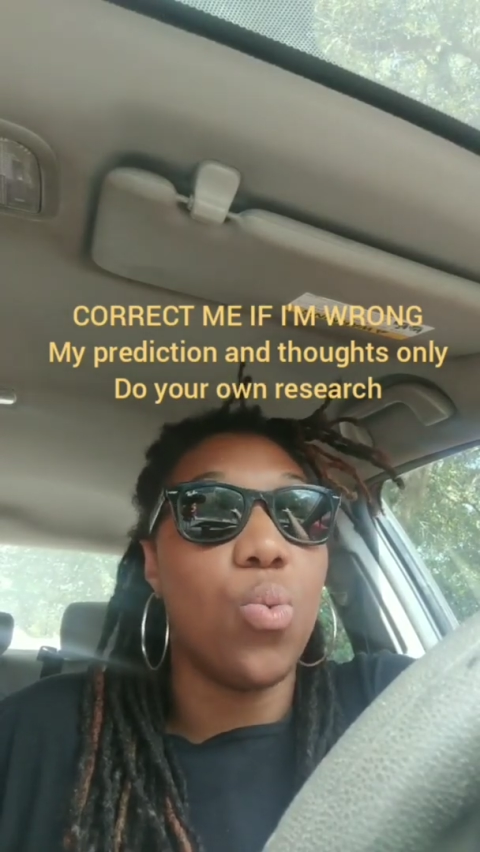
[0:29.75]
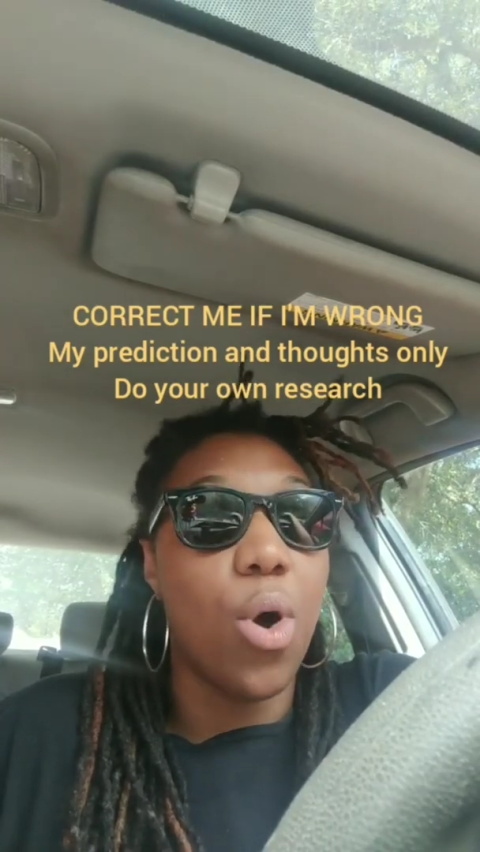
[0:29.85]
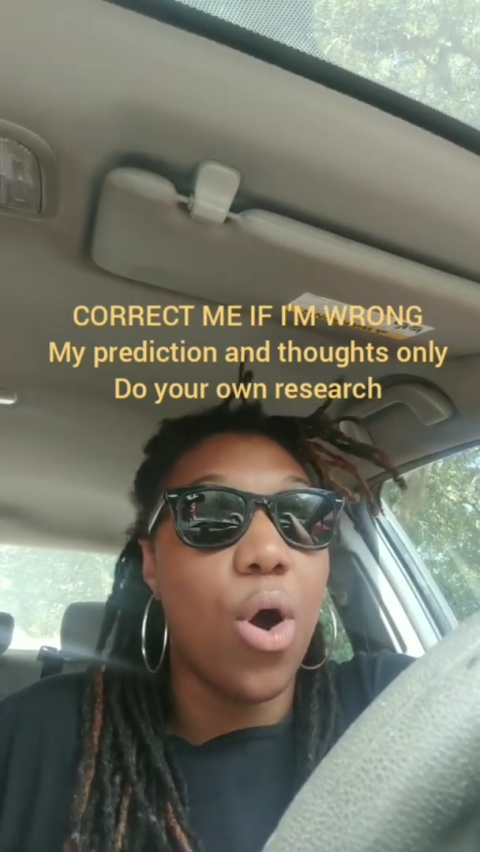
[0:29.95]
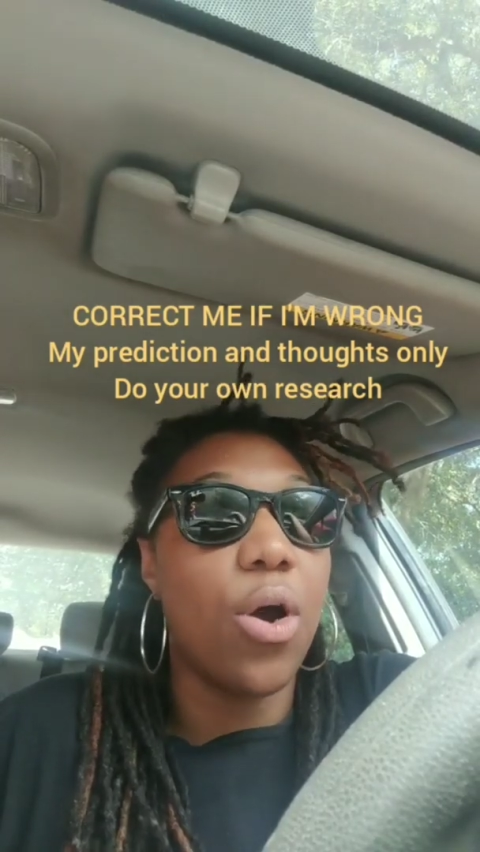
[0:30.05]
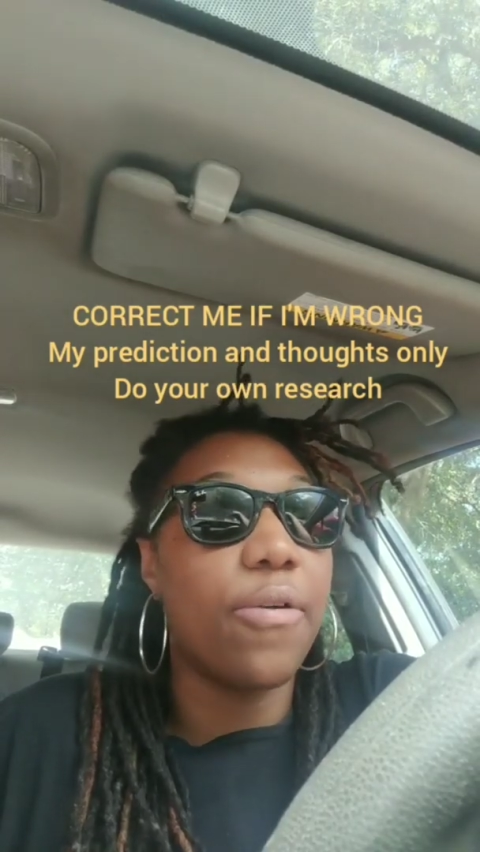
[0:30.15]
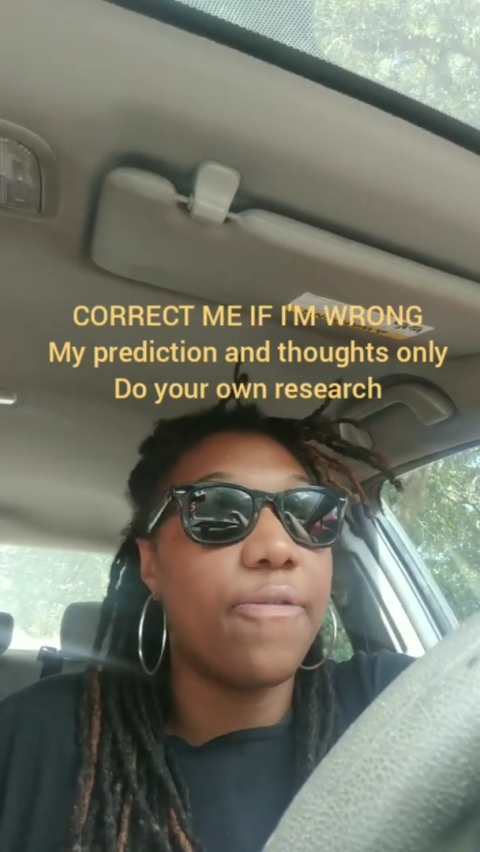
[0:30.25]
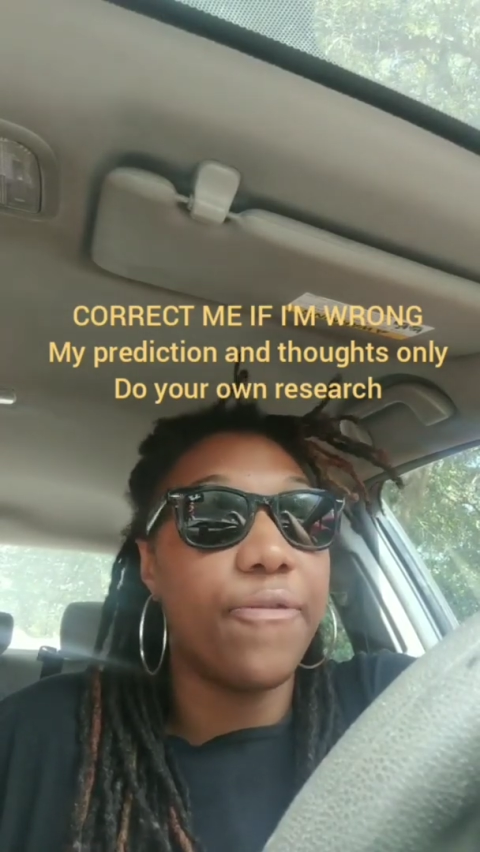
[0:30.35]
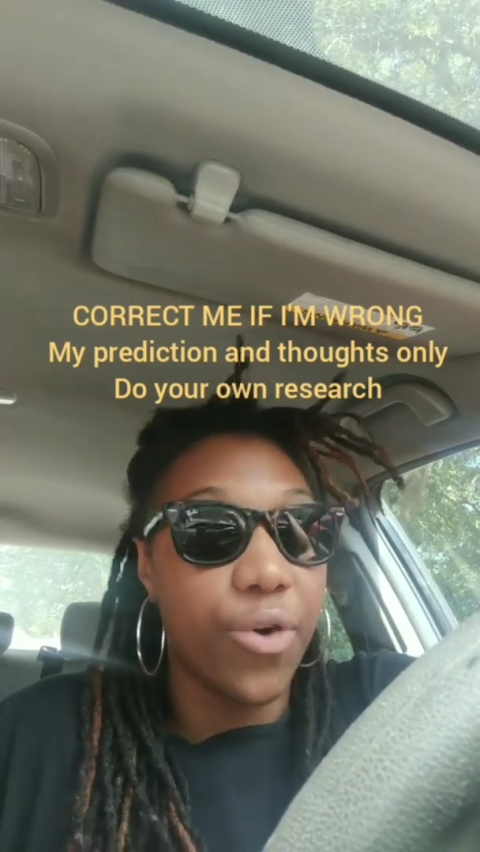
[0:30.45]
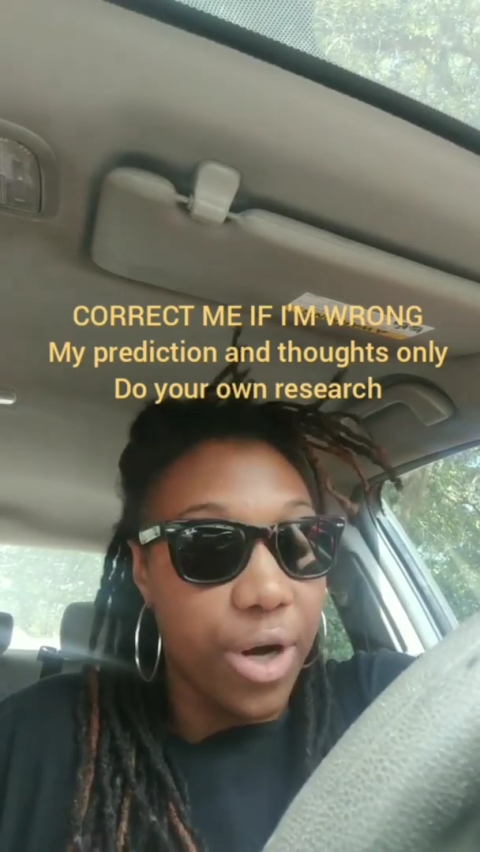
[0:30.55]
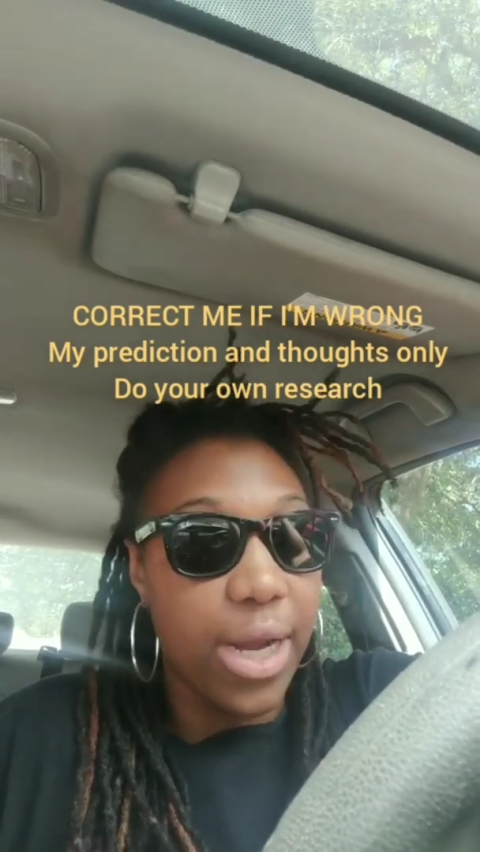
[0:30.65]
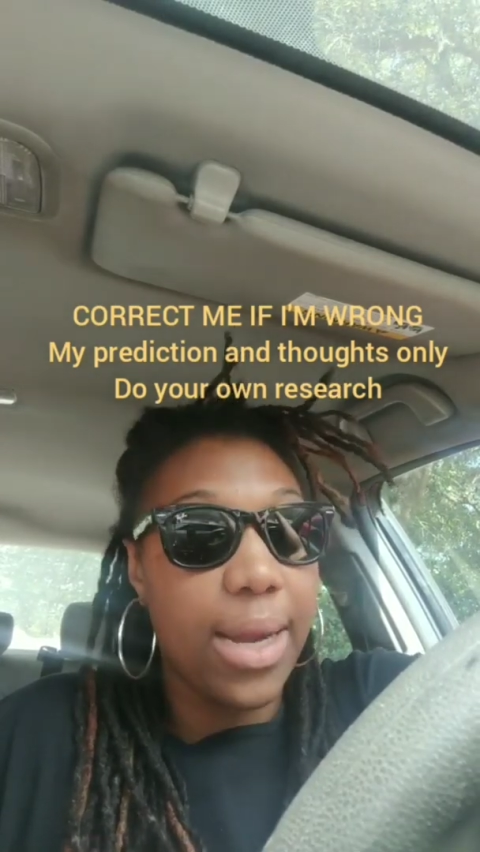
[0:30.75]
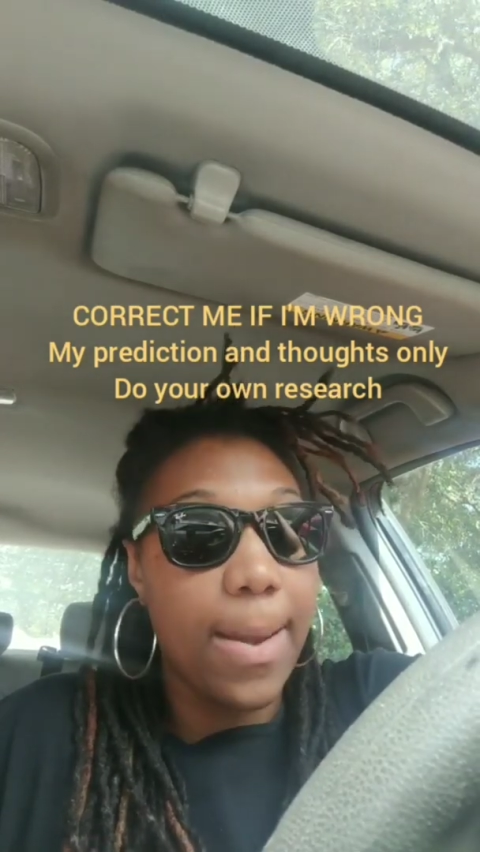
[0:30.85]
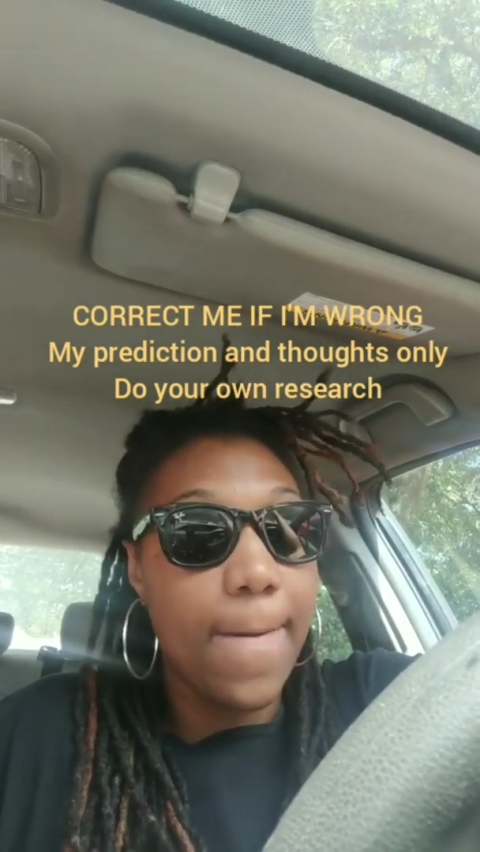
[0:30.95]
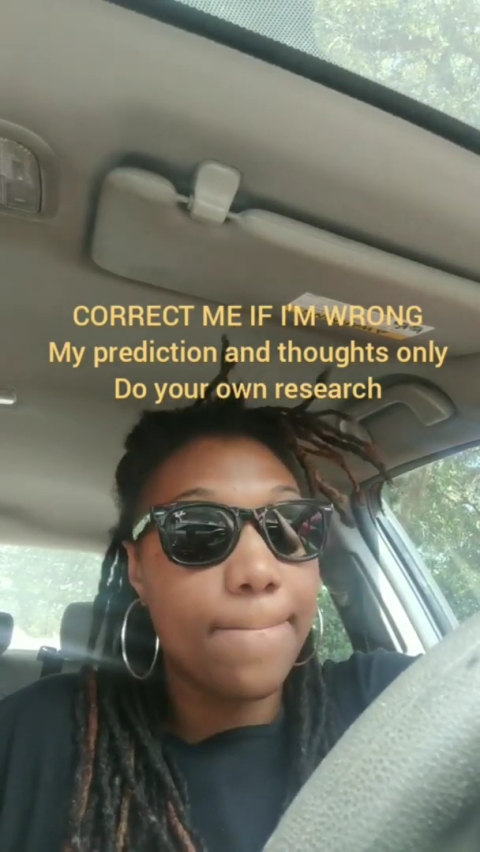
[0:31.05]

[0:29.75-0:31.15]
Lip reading: walk free.